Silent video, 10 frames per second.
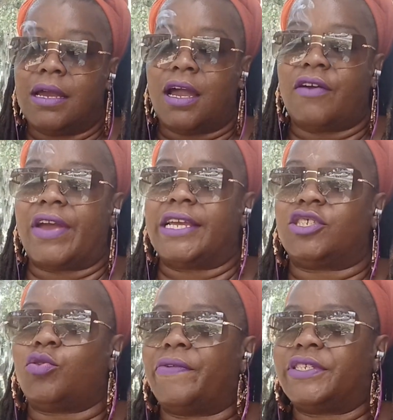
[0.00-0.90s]
All right,
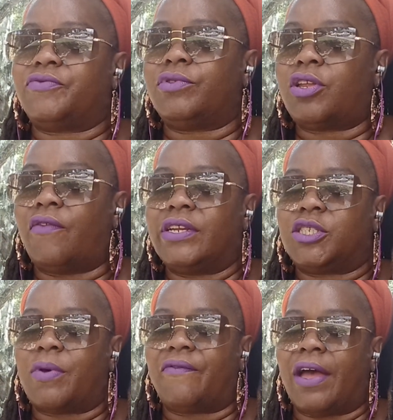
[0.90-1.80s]
Taurus ruler over the
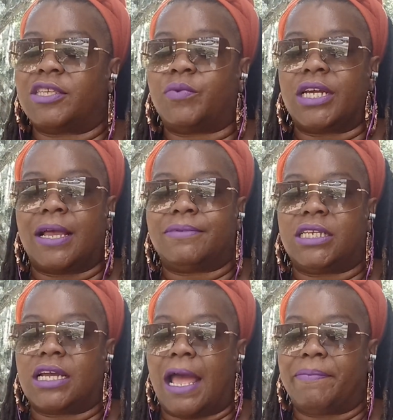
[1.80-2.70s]
12th house when it comes
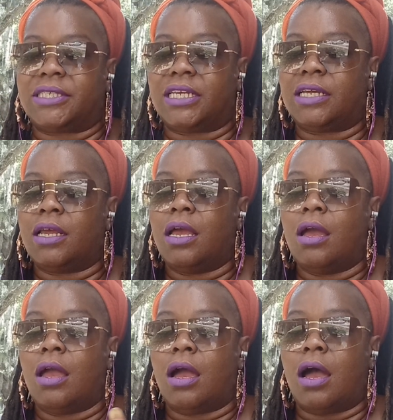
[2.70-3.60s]
to the composite
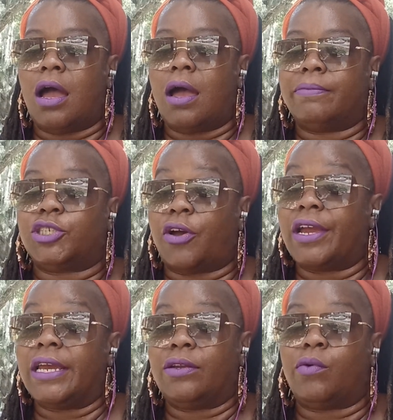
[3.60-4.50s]

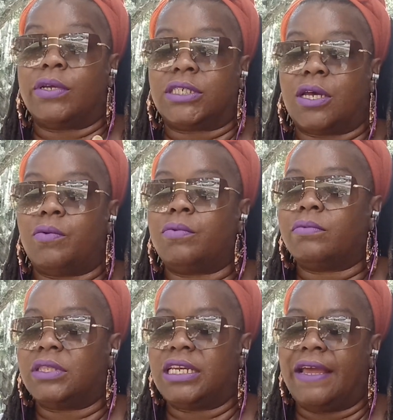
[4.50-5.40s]
chart and also
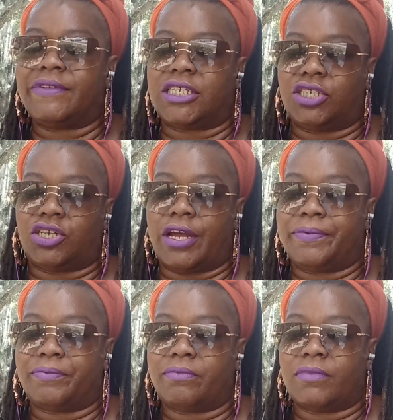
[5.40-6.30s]
the Davison chart.
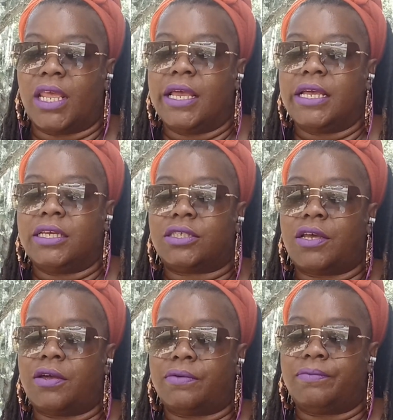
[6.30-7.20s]

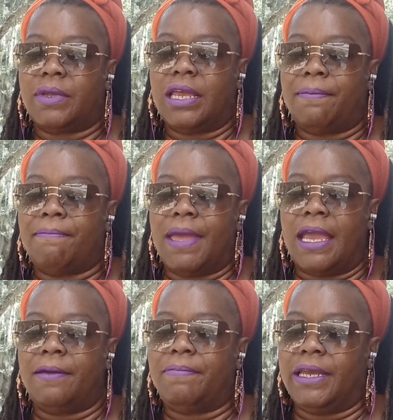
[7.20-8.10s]
So it
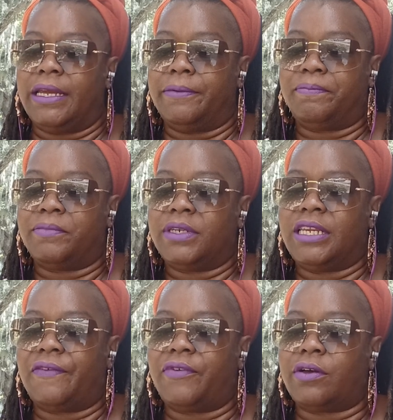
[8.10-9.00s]
may be
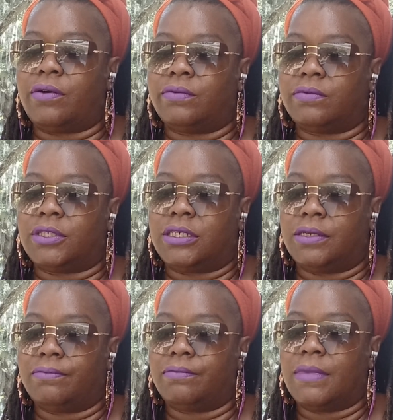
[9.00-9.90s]
difficult
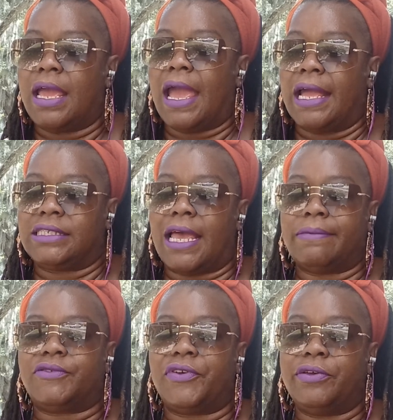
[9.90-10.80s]
at
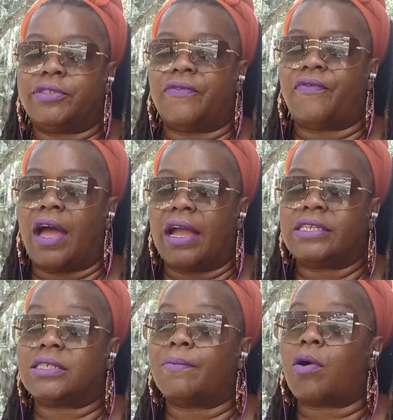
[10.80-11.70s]
times for you to
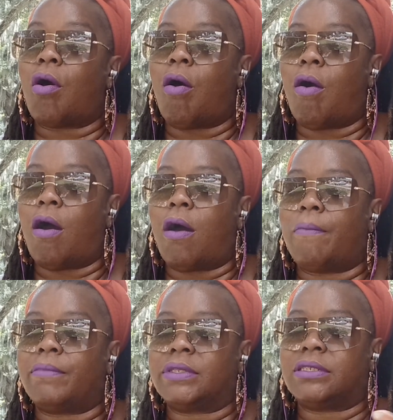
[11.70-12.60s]
find some
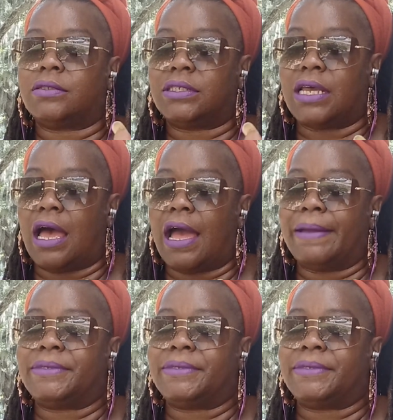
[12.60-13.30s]
calm time